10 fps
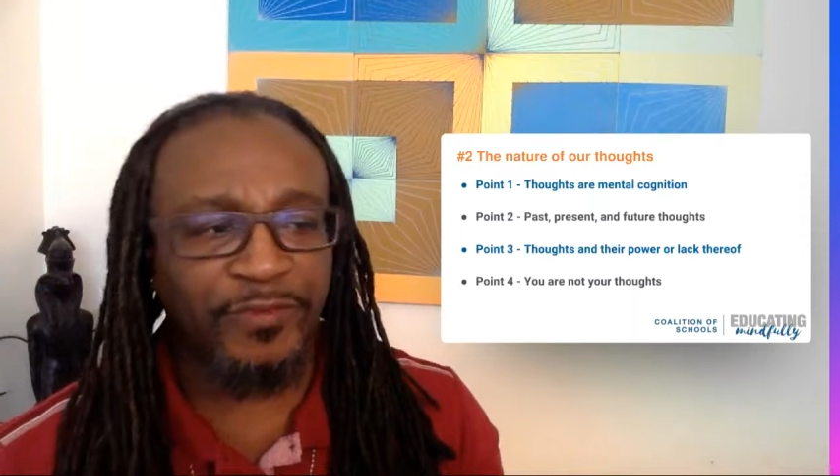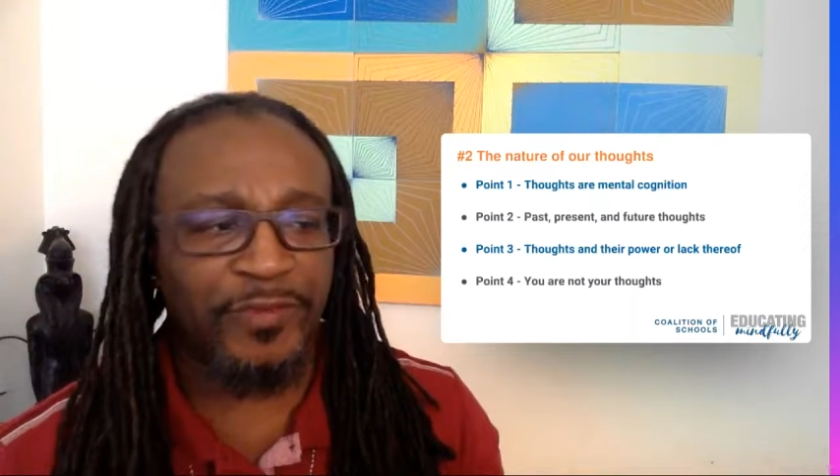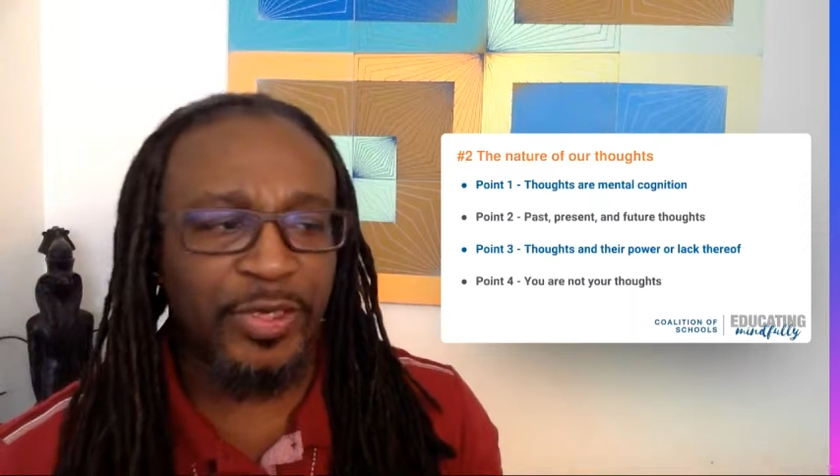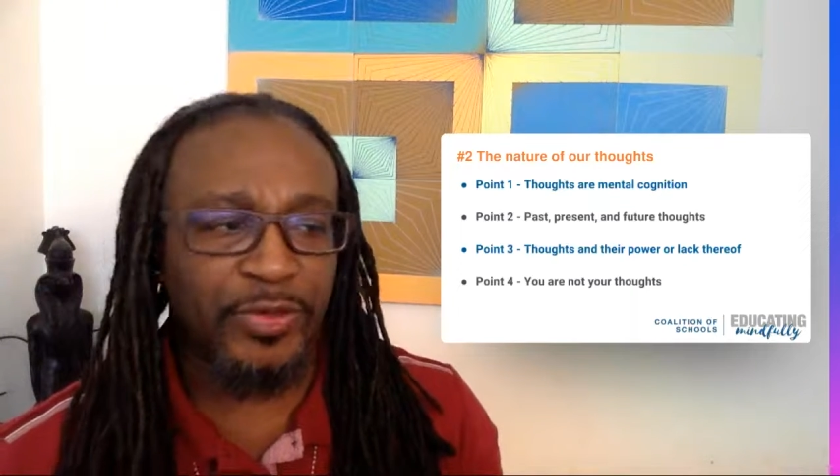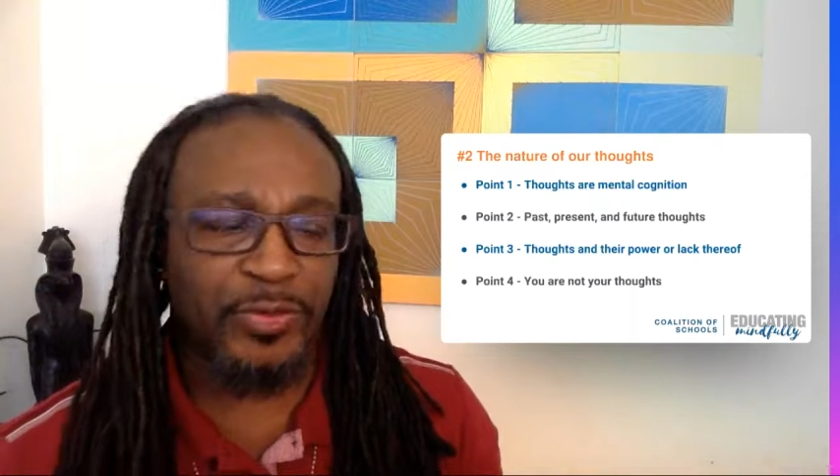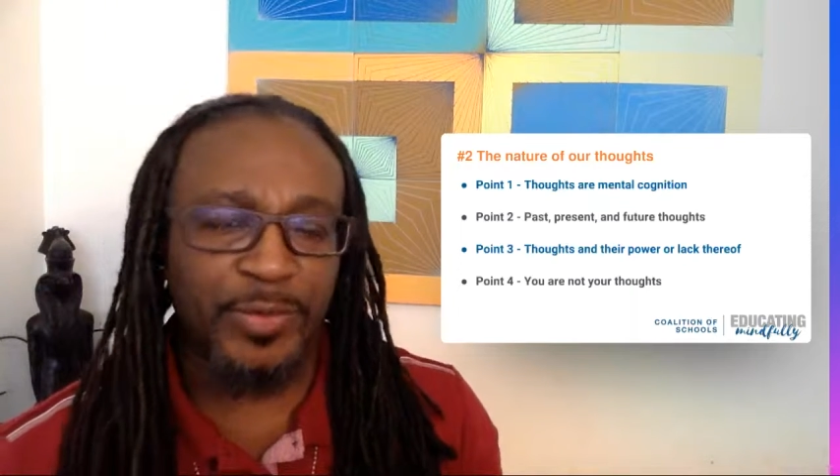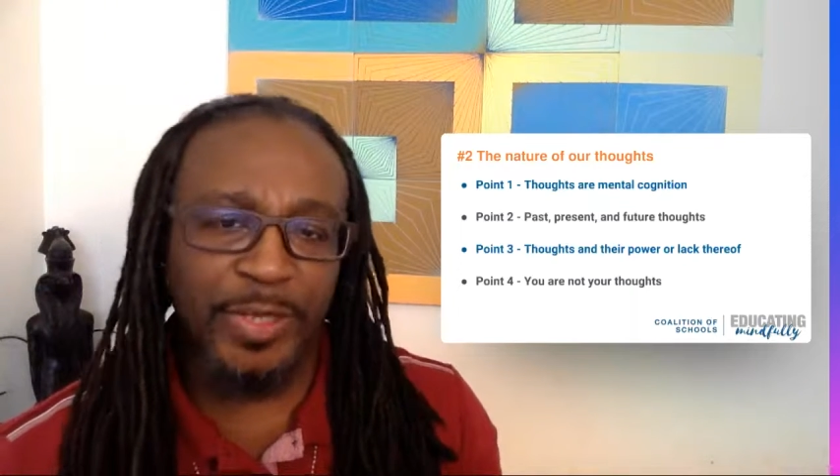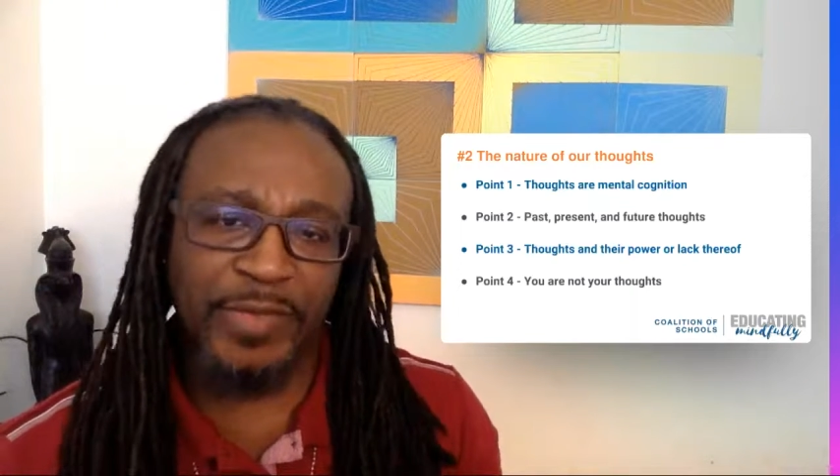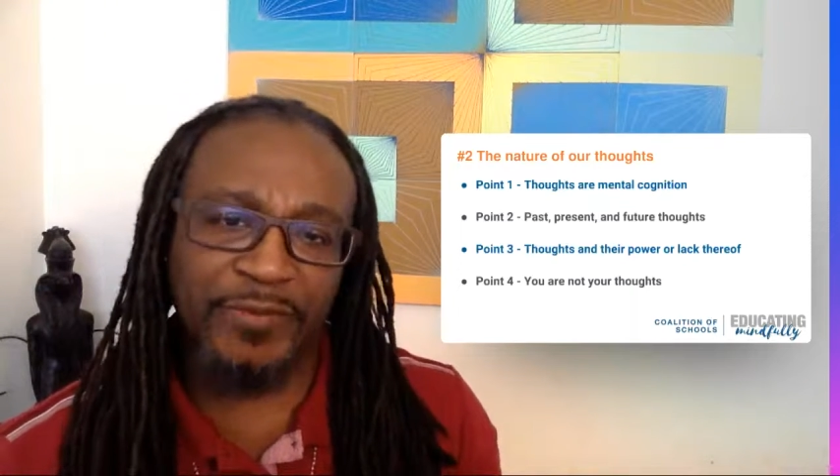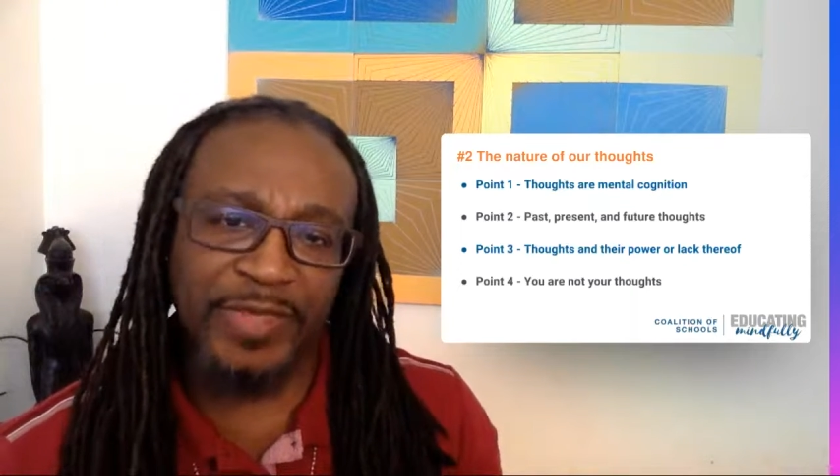give a little
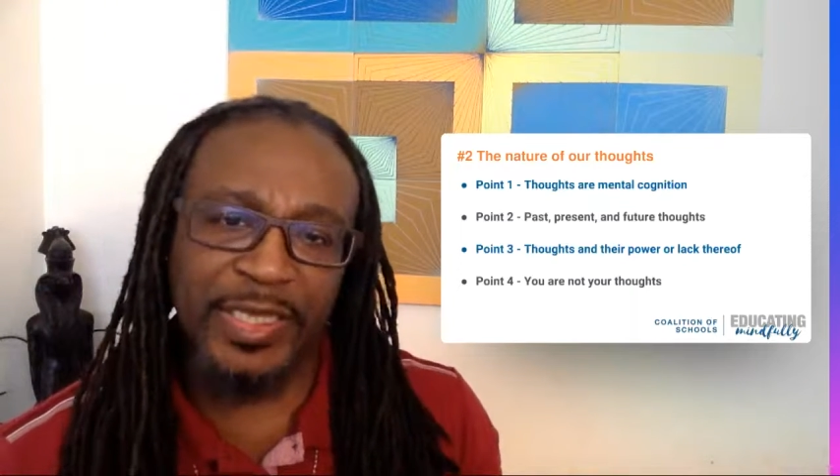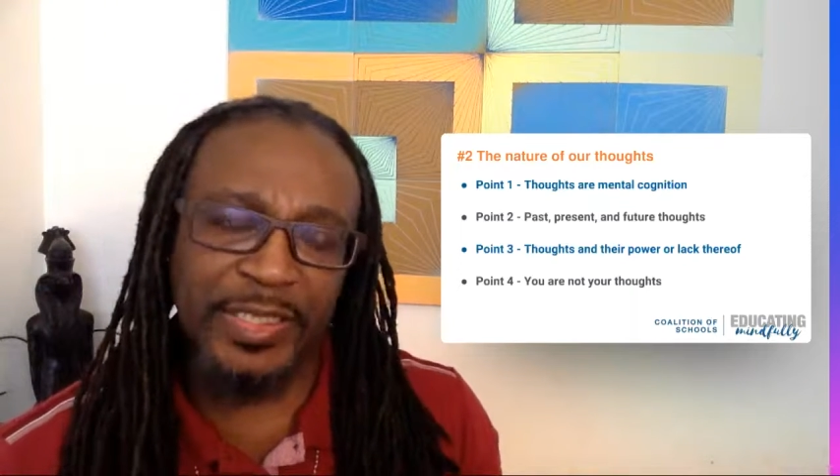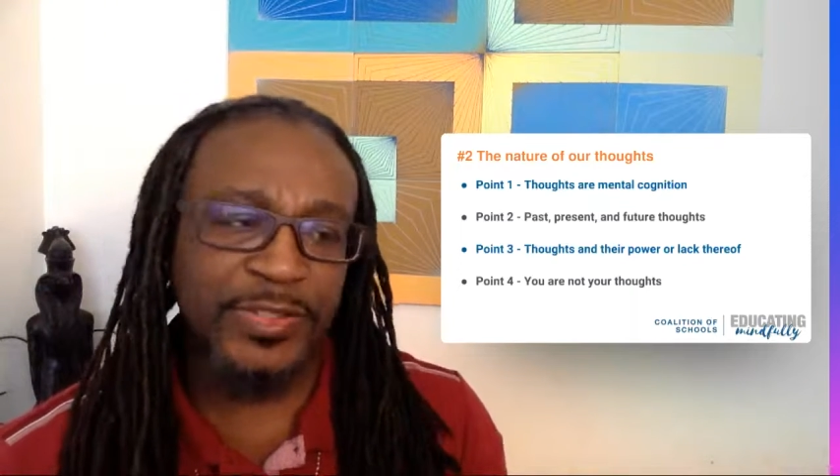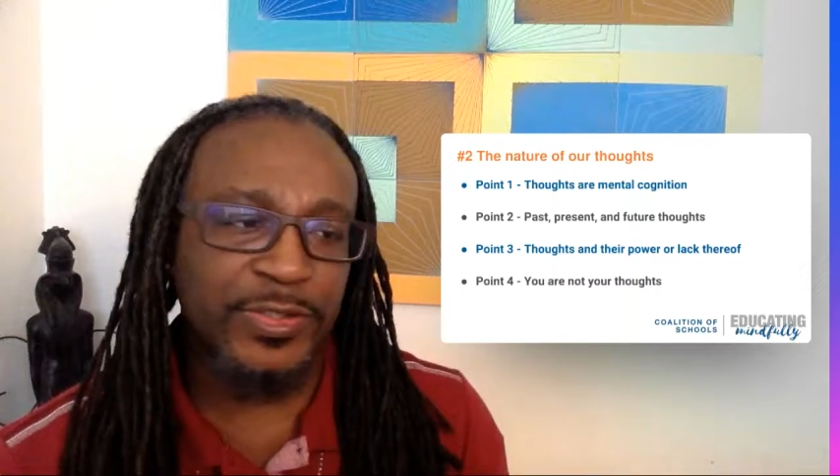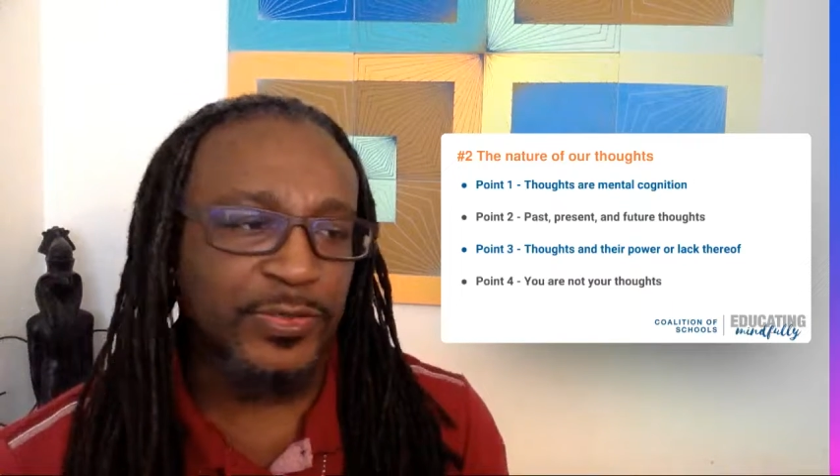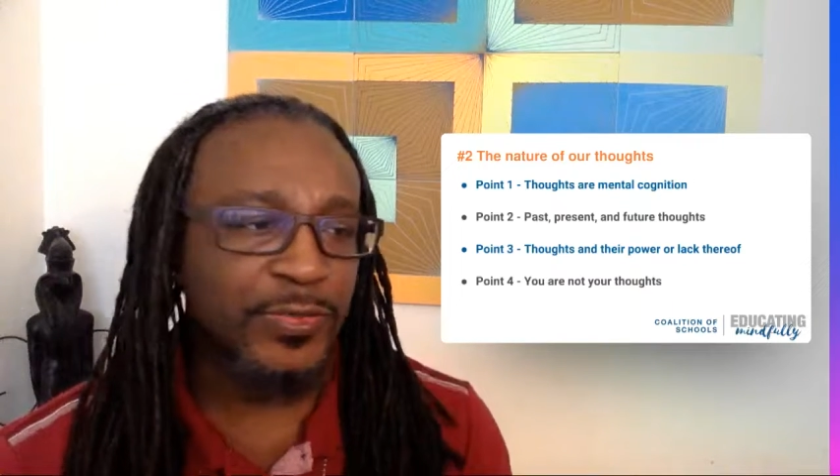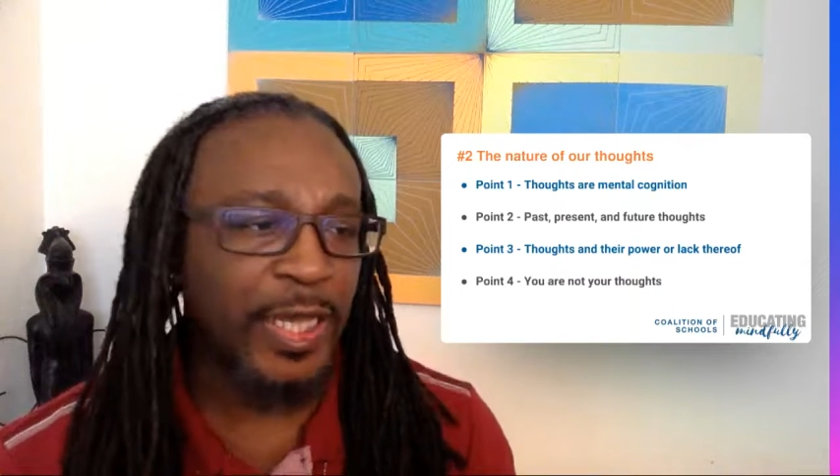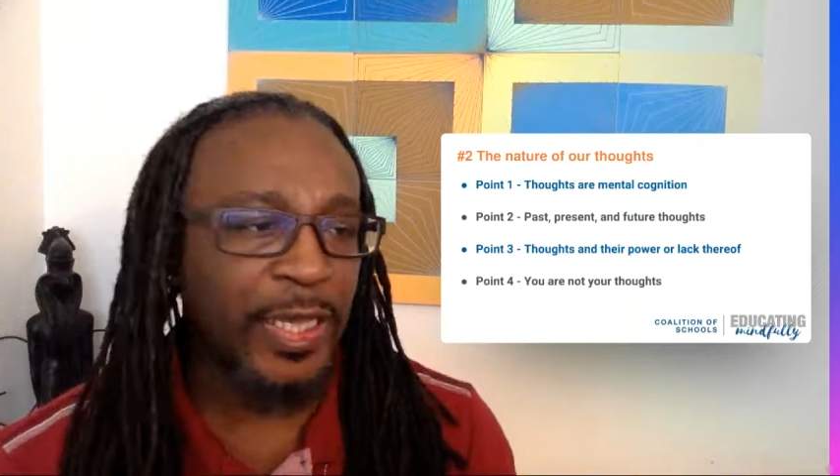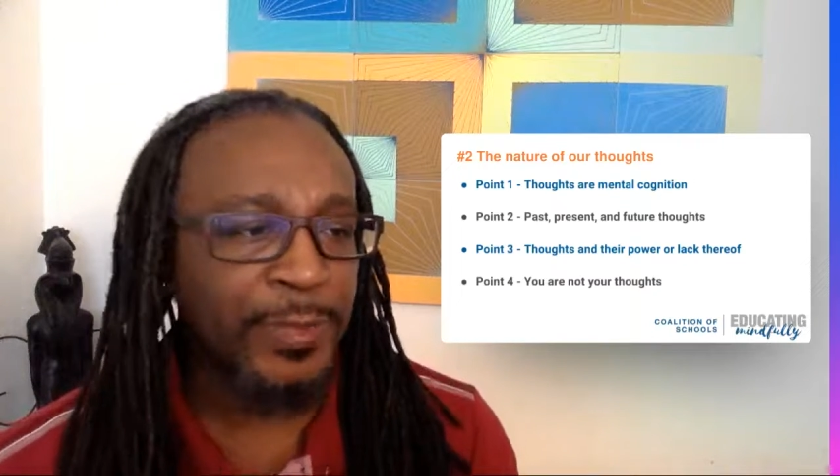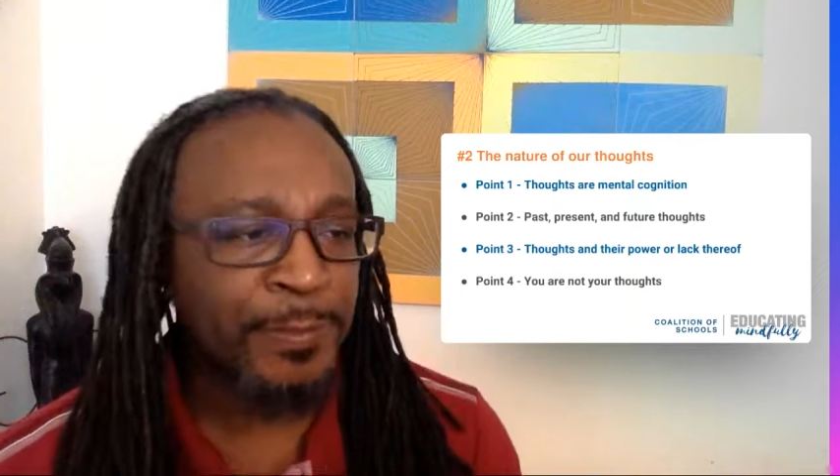bit of ease to
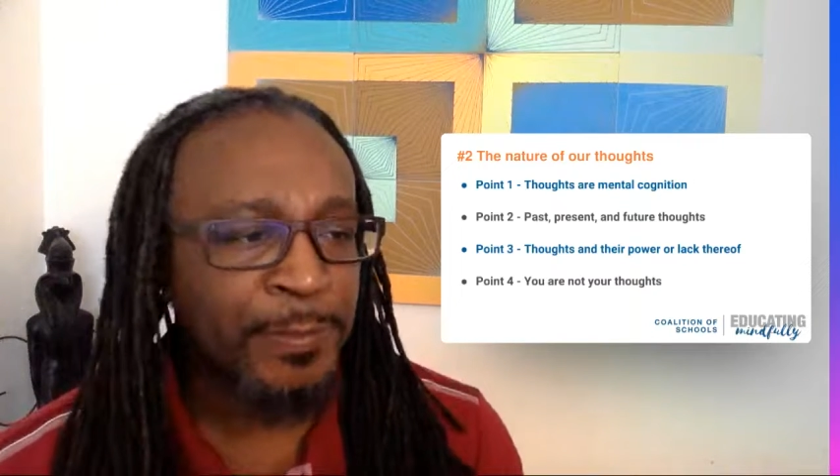that.